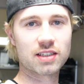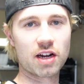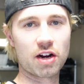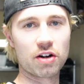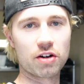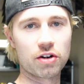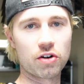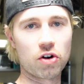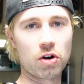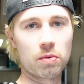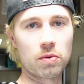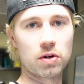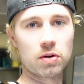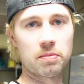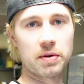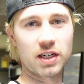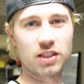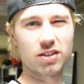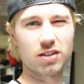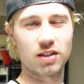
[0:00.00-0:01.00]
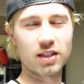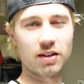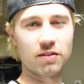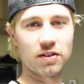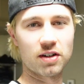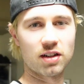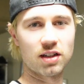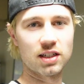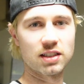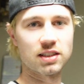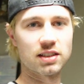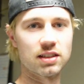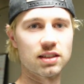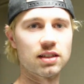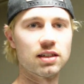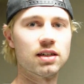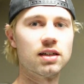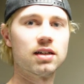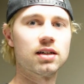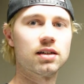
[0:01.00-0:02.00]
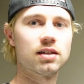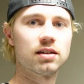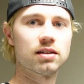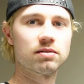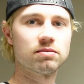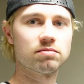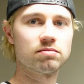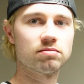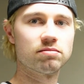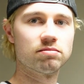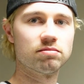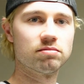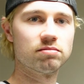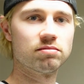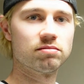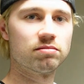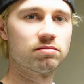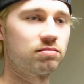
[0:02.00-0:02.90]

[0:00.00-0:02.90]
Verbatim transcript: Scared of Normal. Make sure to give it a listen. We're excited